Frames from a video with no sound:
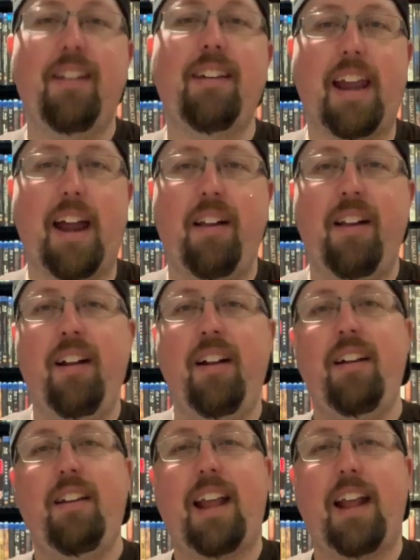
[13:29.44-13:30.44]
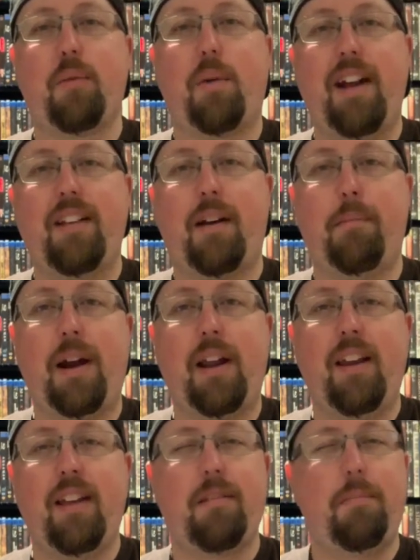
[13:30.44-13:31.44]
yeah, that's why it's on my
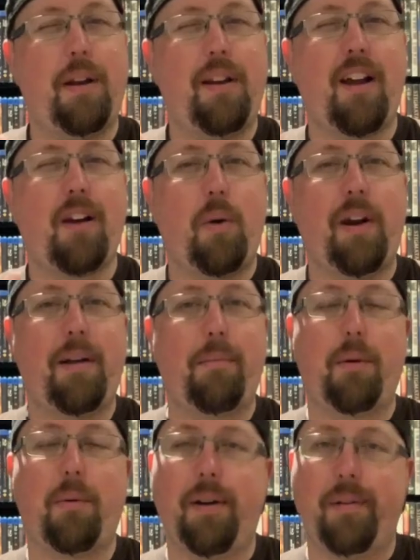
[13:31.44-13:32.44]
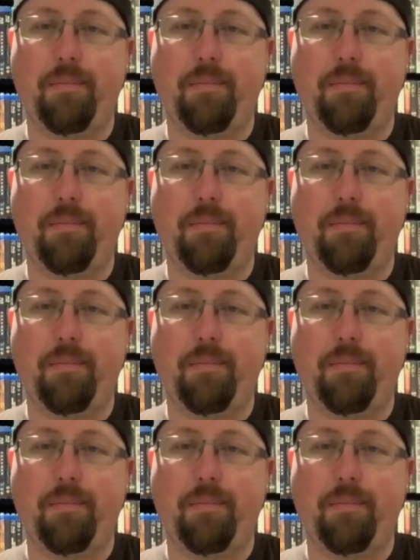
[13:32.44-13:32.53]
list, but not quite number 1.